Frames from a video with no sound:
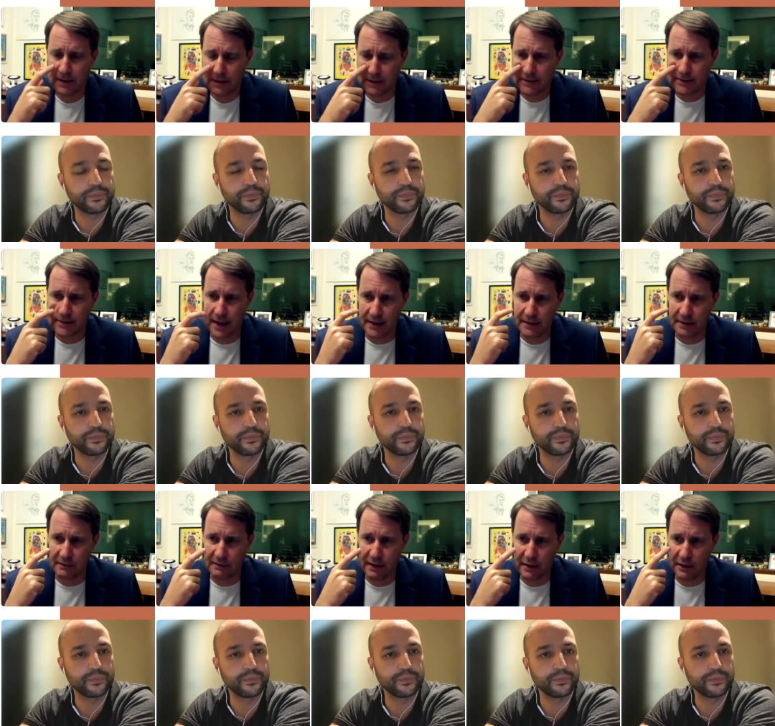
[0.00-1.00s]
Speaker 1: signed a
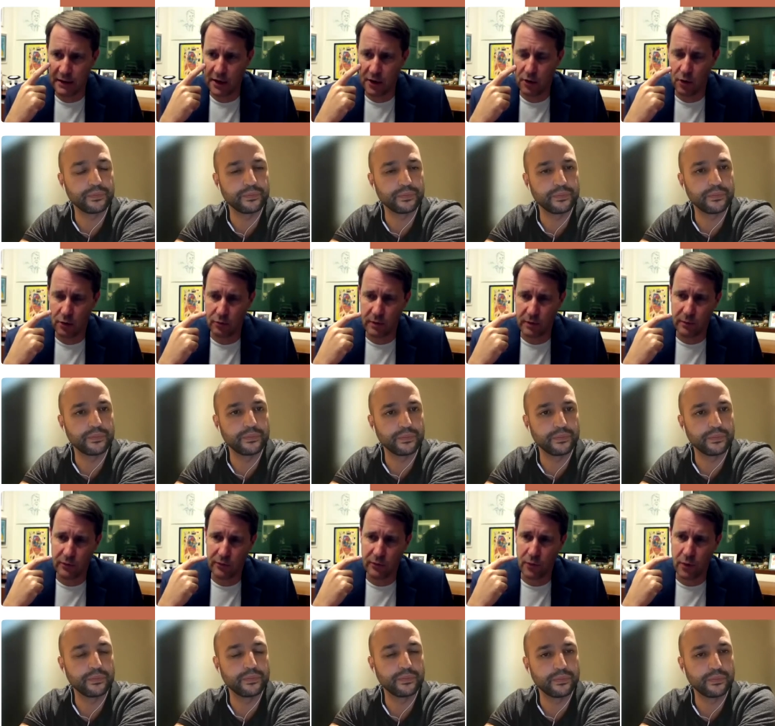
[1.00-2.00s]
10 year contract
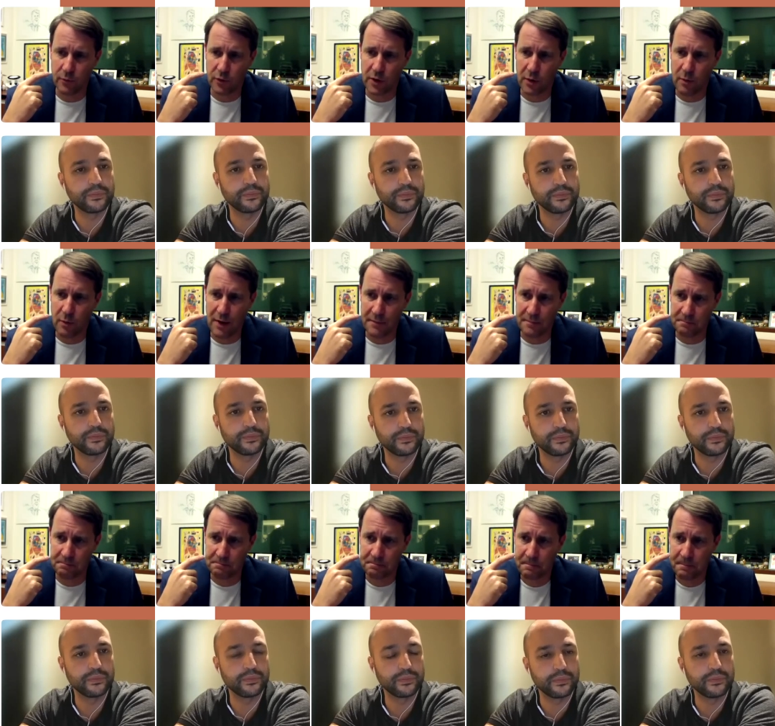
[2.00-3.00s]
with Formula One.
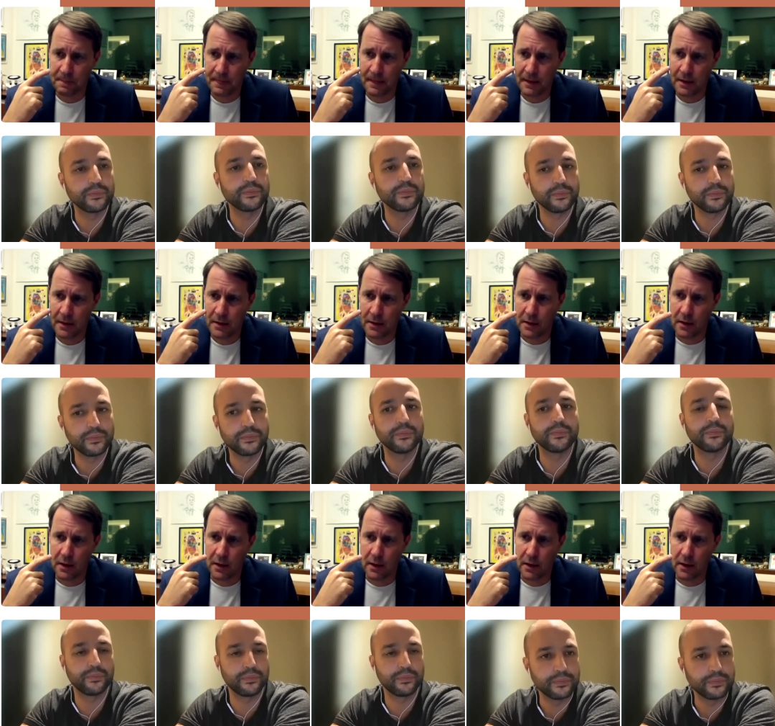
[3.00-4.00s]

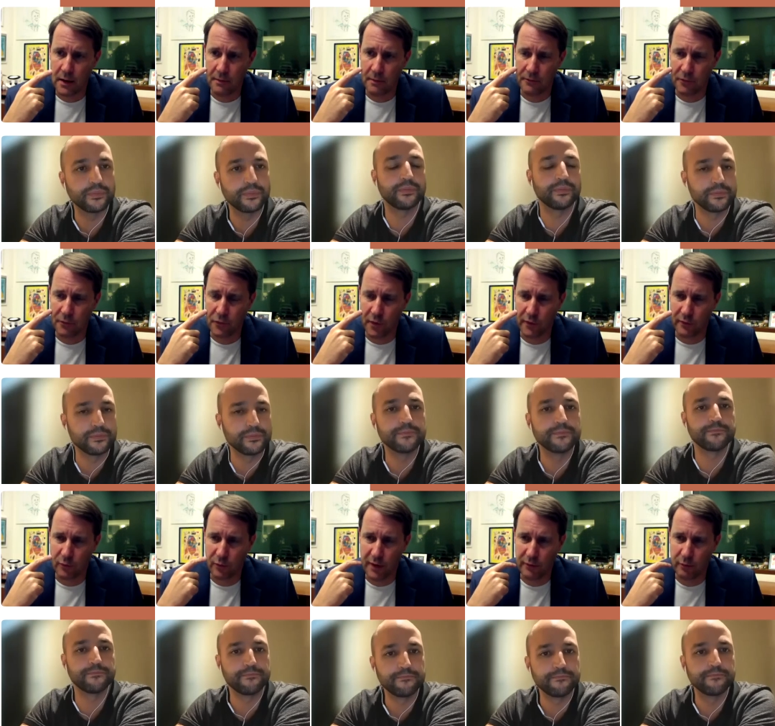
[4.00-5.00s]
Um, the first
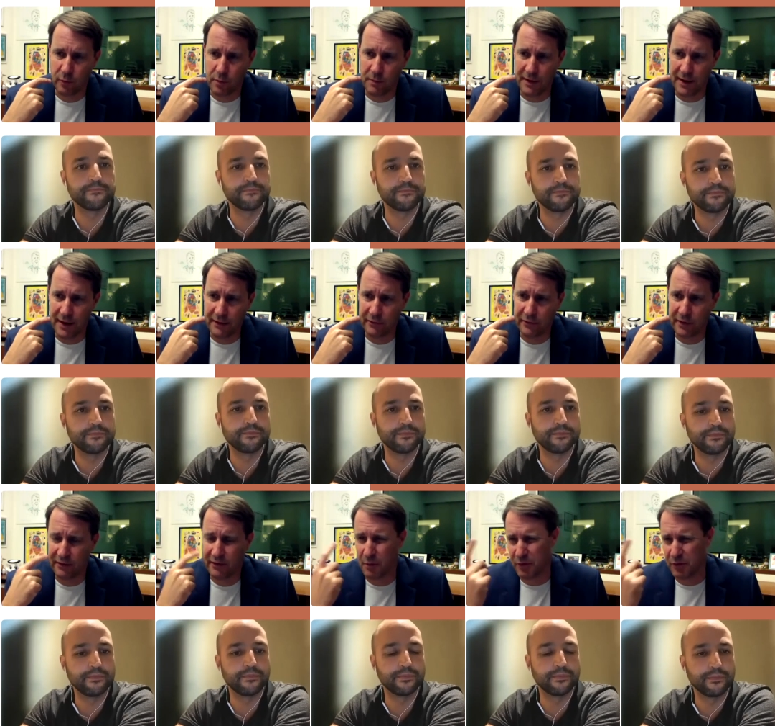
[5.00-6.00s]
race will be next year.
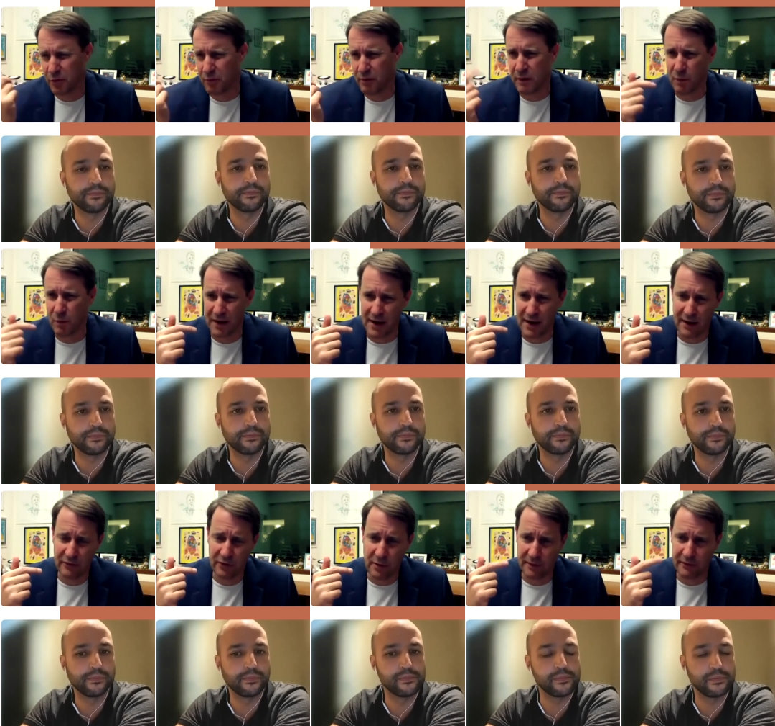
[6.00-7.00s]
There was already one last
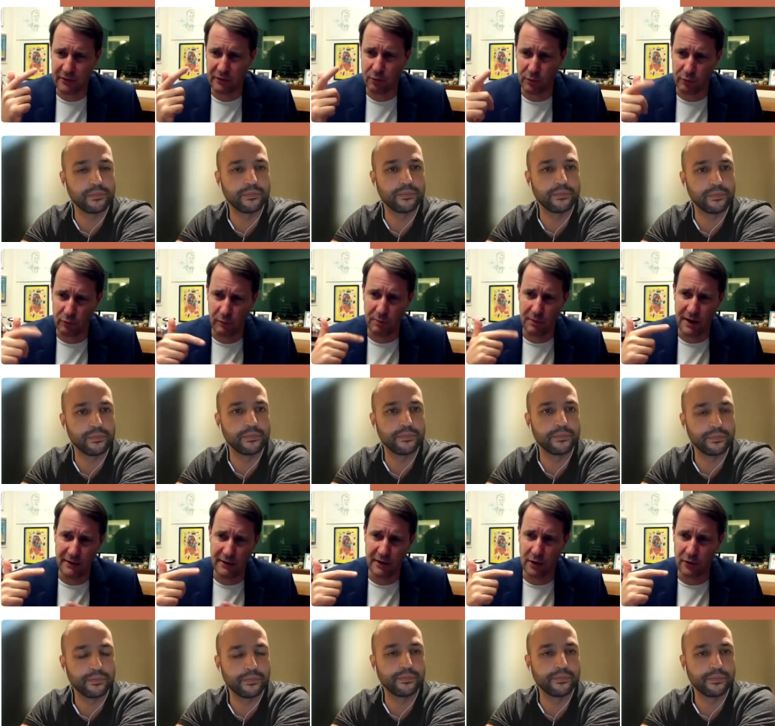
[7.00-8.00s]
year, but this was
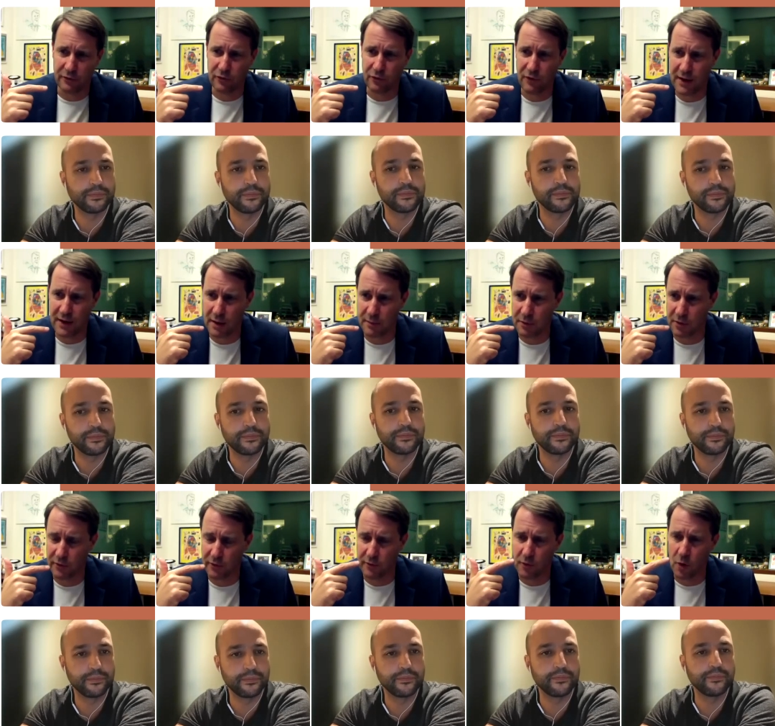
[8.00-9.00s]
replacing Australia because
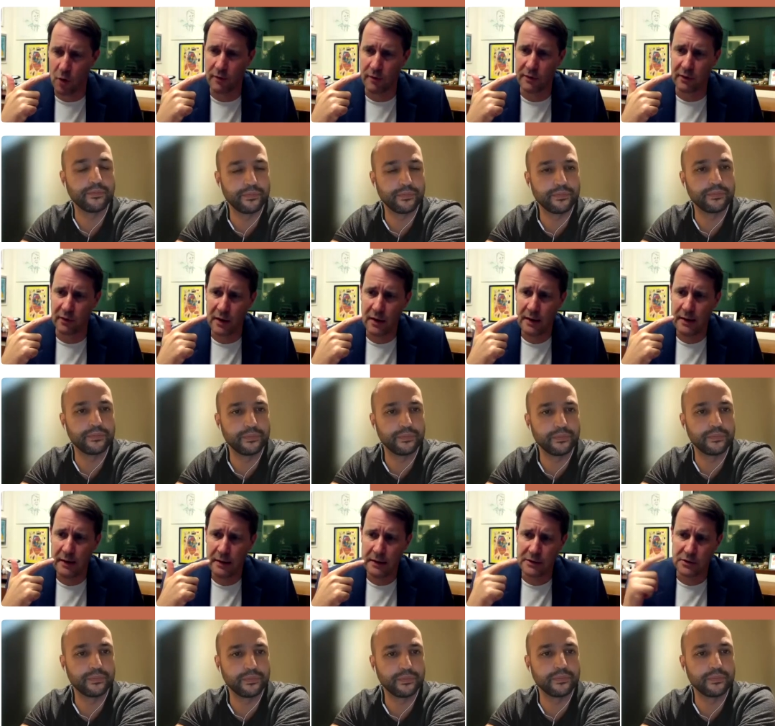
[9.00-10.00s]
of COVID.
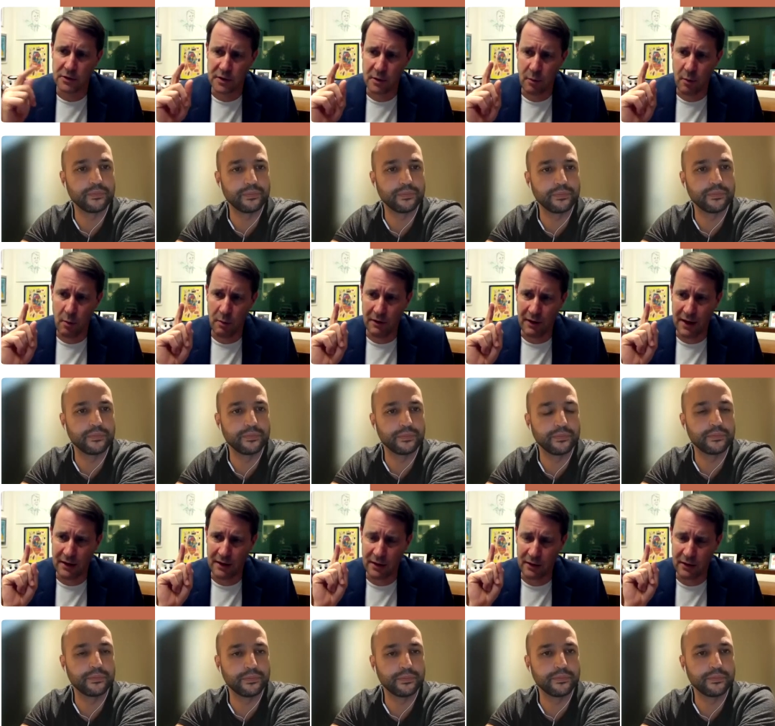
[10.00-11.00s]
So there will be
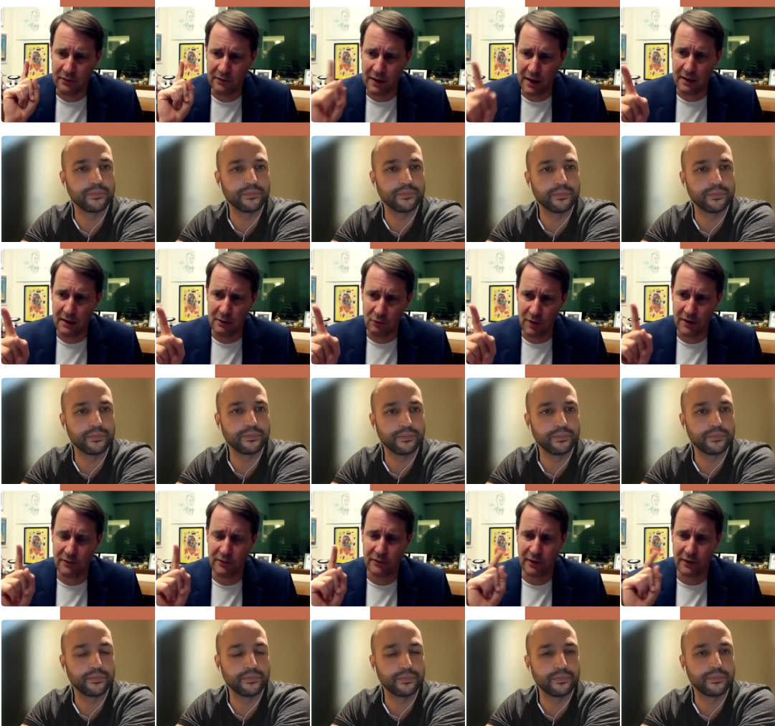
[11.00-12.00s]
at least 10
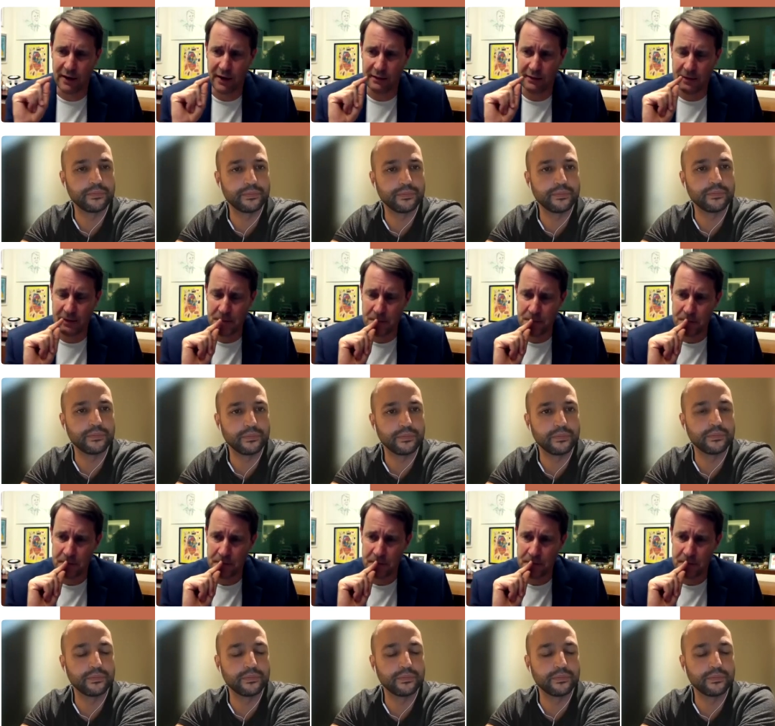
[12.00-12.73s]
races in Qatar.